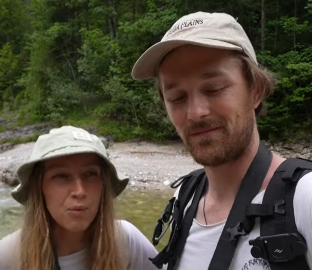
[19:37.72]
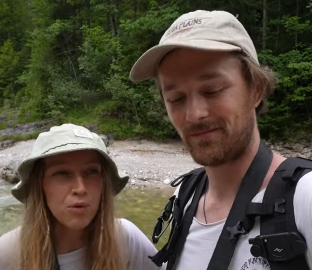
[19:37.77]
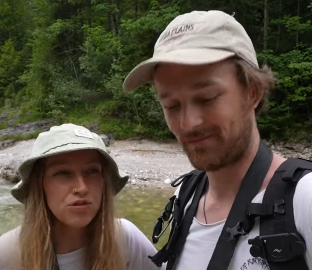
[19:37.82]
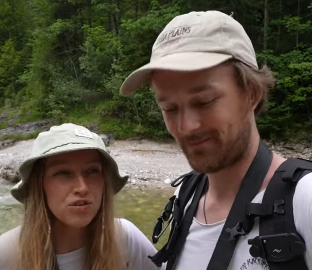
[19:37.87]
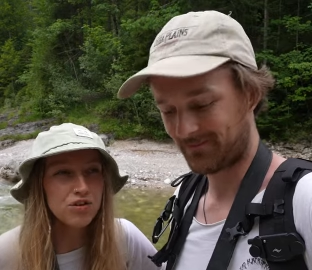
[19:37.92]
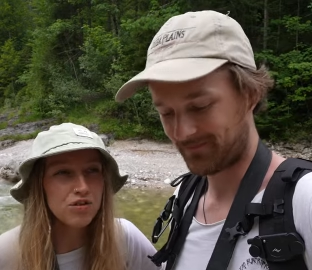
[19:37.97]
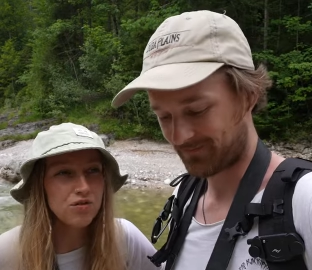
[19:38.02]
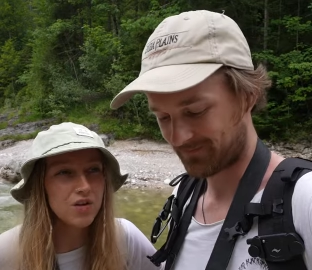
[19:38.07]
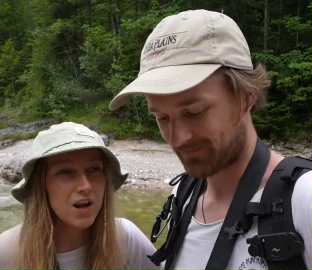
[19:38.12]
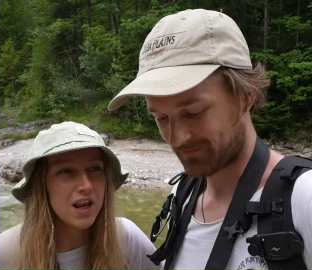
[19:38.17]

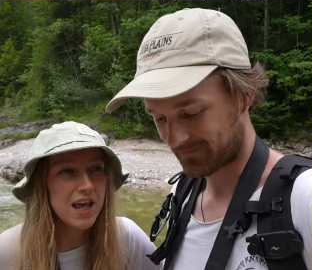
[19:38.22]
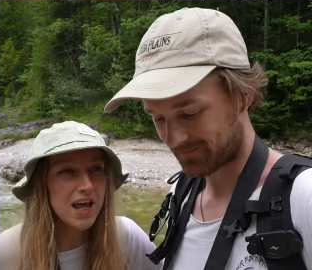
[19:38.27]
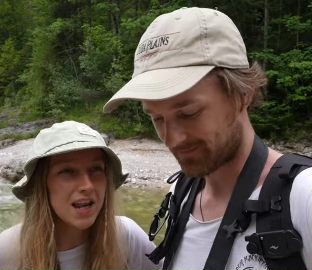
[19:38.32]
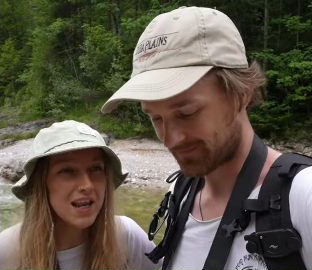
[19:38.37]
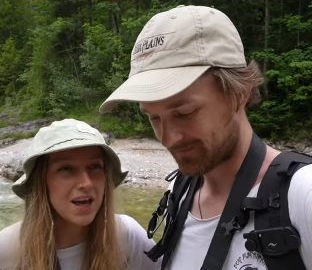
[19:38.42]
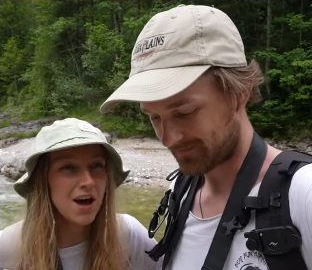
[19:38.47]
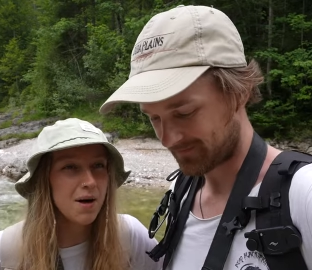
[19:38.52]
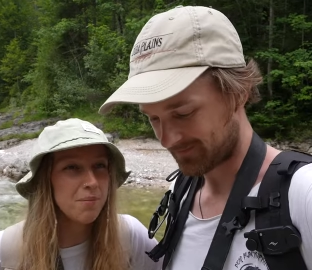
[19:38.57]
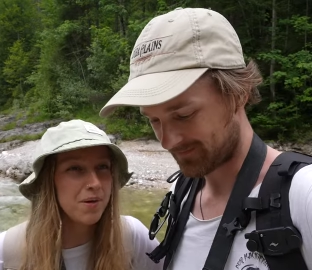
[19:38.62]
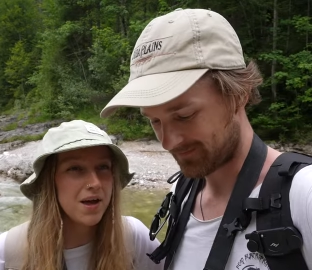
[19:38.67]
Speaker 1: wasn't really
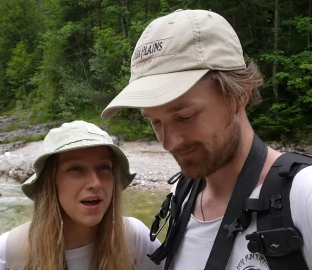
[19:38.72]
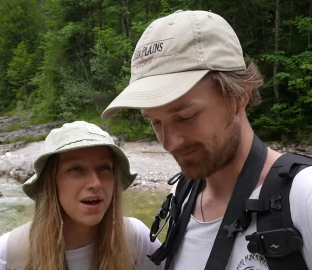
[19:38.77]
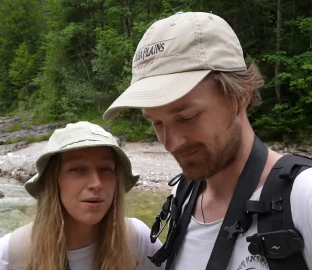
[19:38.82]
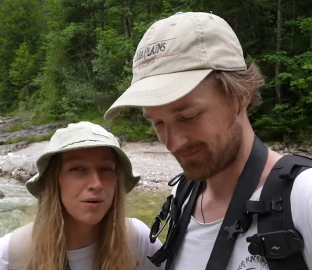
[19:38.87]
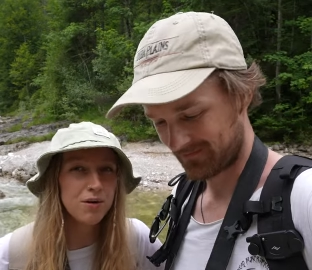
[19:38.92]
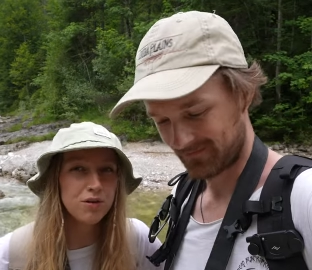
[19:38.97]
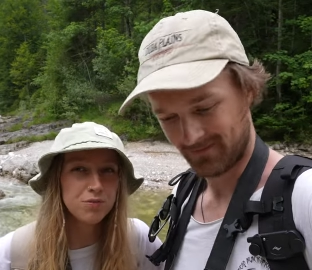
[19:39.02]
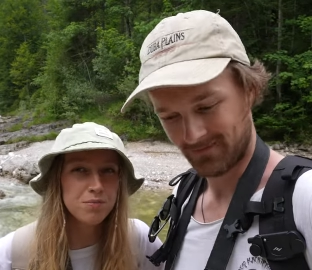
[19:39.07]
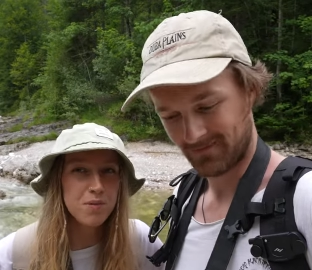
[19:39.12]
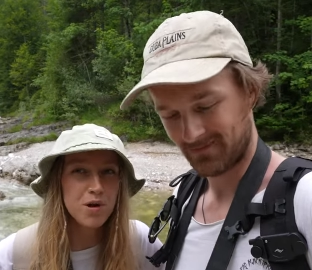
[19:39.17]
any
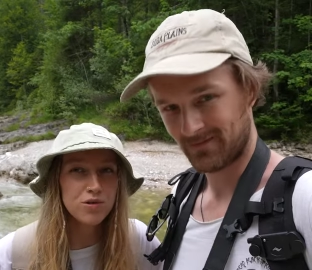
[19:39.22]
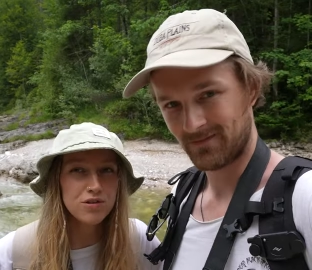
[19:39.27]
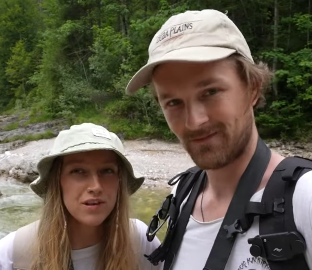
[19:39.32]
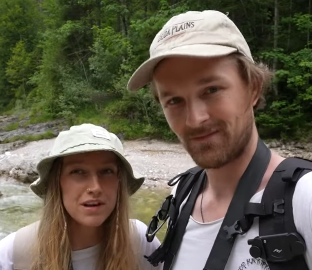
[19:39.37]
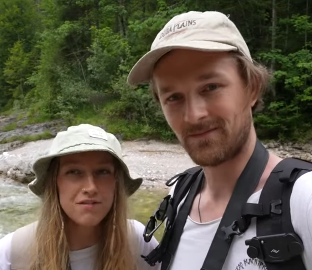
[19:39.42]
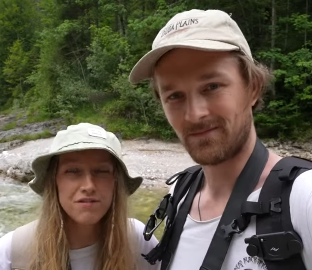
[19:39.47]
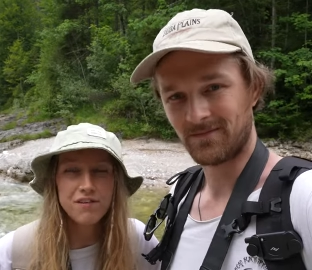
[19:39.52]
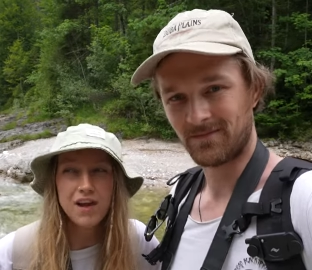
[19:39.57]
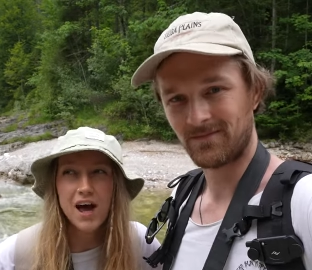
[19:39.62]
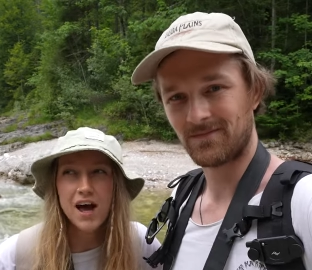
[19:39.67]
uphill, it was
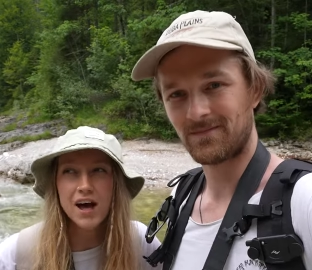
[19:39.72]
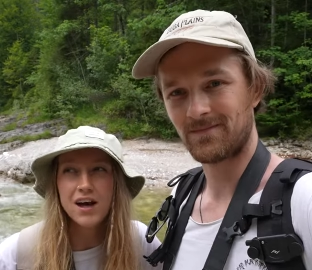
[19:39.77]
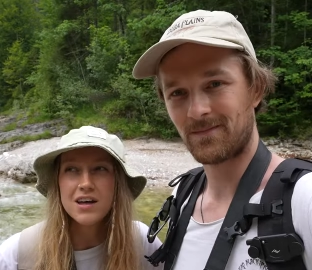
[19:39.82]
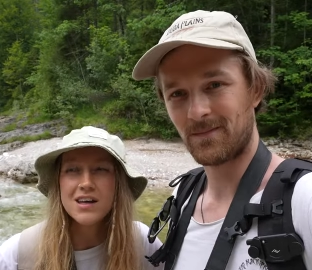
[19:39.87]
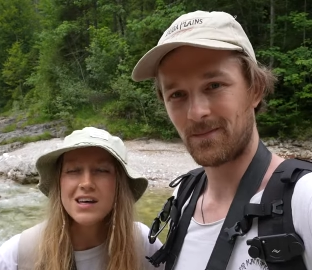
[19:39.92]
mostly flat.